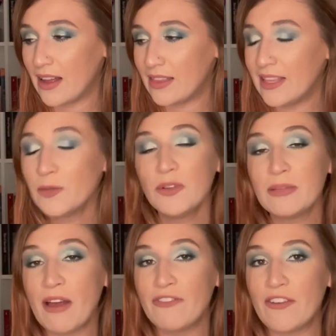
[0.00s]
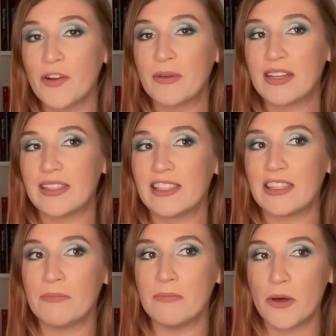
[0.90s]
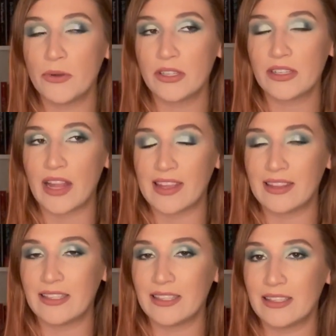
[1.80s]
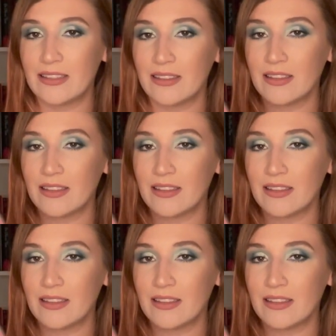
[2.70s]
This one's my favorite because it's the most like, this is